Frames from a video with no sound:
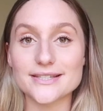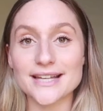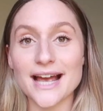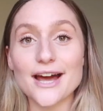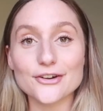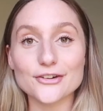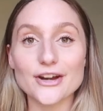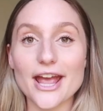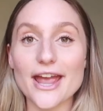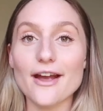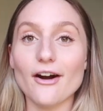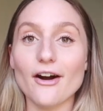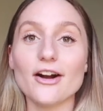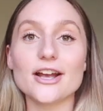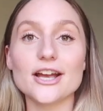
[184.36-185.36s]
Saturday,
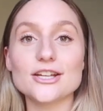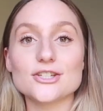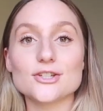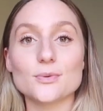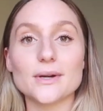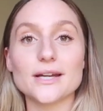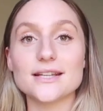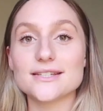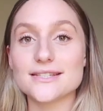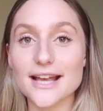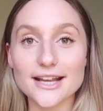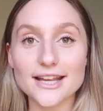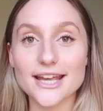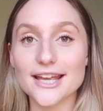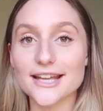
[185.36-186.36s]
August
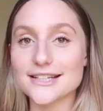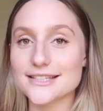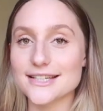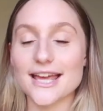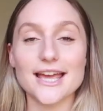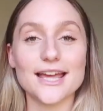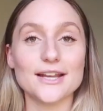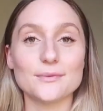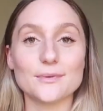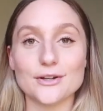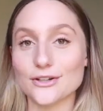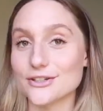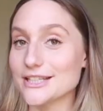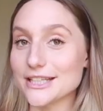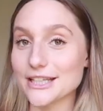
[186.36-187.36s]
22nd, and we
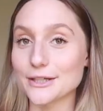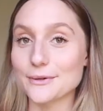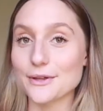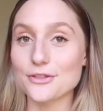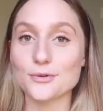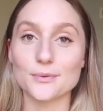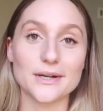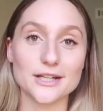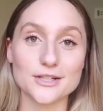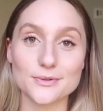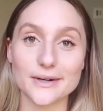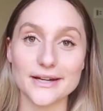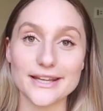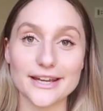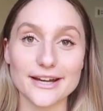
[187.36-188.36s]
are dealing with
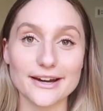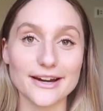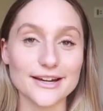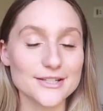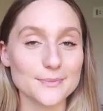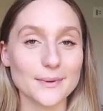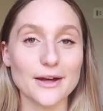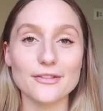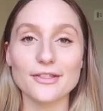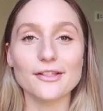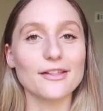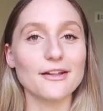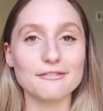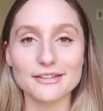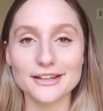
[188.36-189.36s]
2020 here as well, the
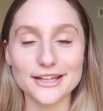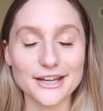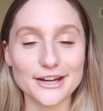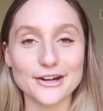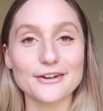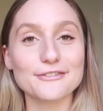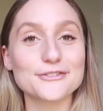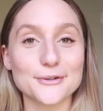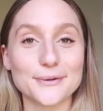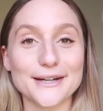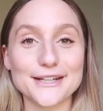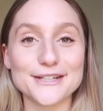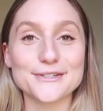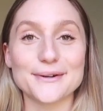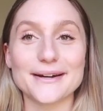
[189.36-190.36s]
lovely year of
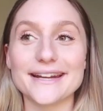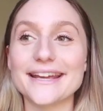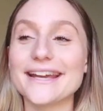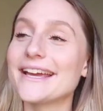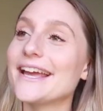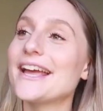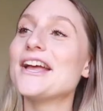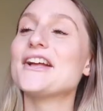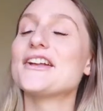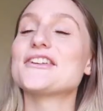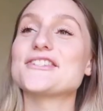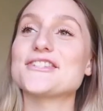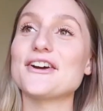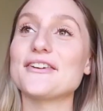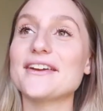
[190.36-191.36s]
2020.
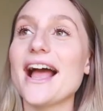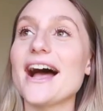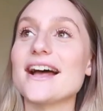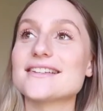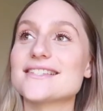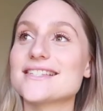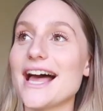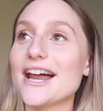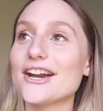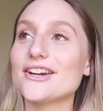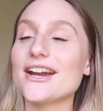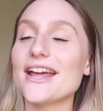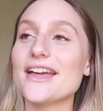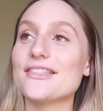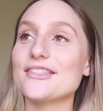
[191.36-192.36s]
So yeah,
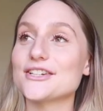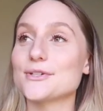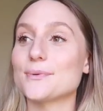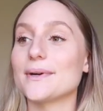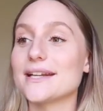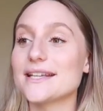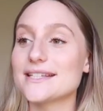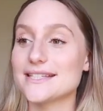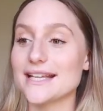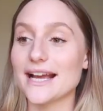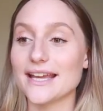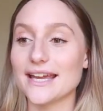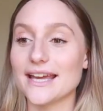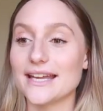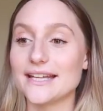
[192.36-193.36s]
Saturday the
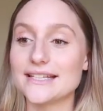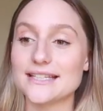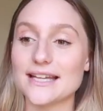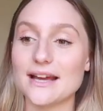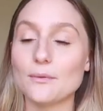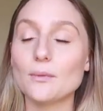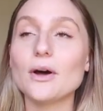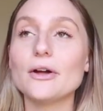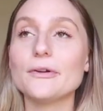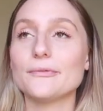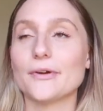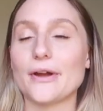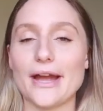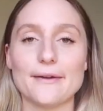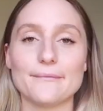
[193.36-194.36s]
22nd, well,
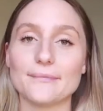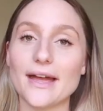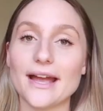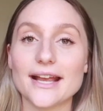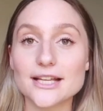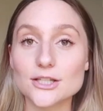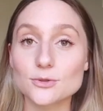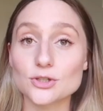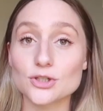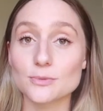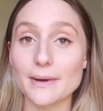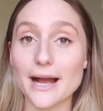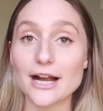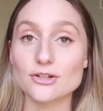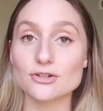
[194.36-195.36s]
okay, I guess we
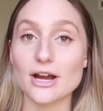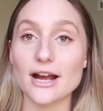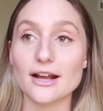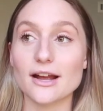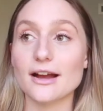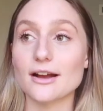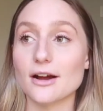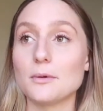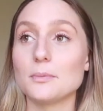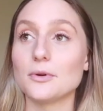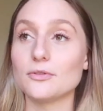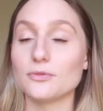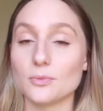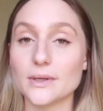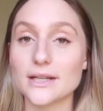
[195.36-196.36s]
should backtrack a couple
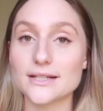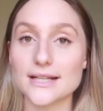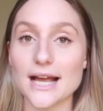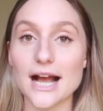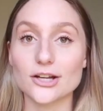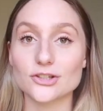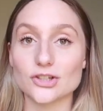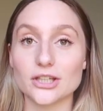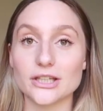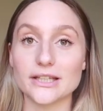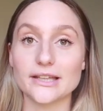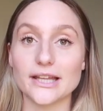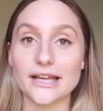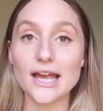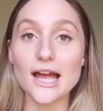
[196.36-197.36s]
of weeks
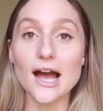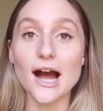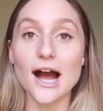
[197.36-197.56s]
actually. Like,